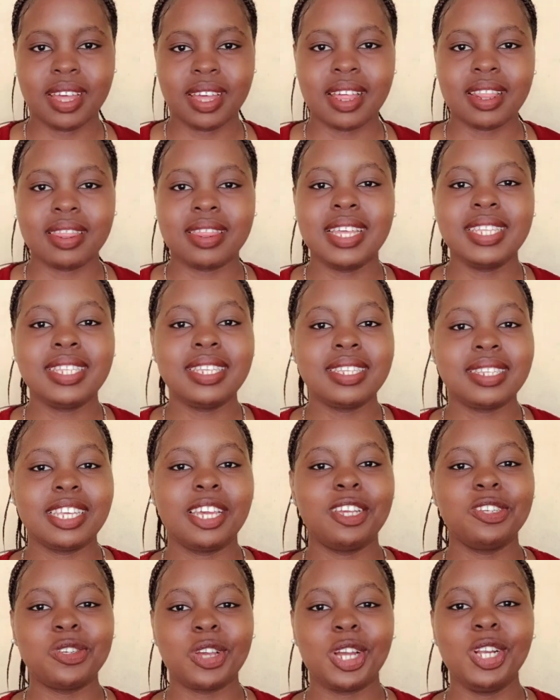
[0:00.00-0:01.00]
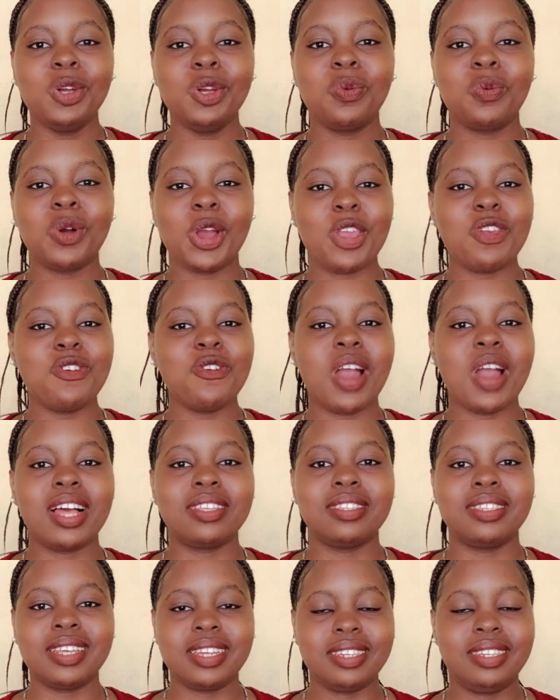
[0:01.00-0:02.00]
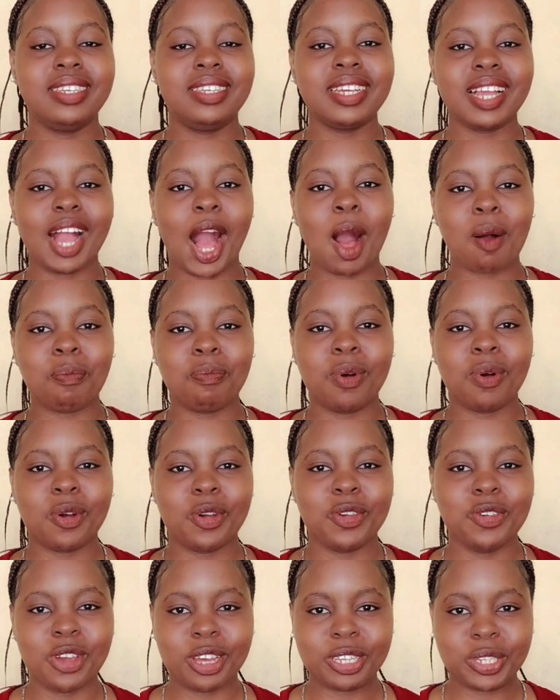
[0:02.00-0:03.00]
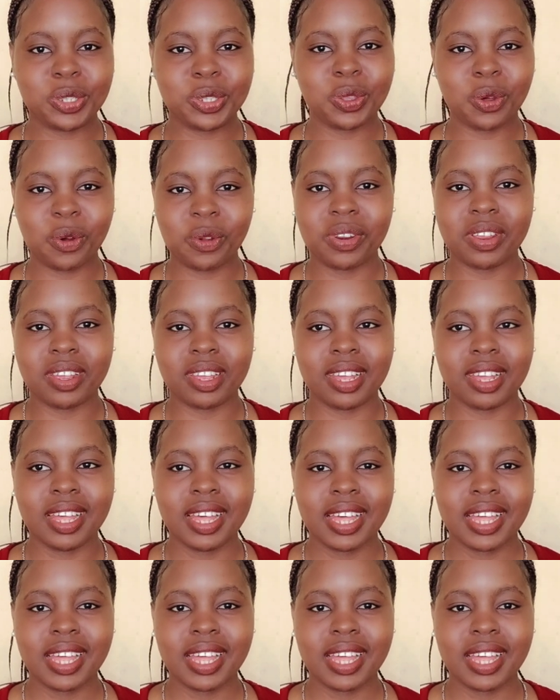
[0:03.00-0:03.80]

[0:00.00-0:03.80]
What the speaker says: This is actually where you are setting up your story.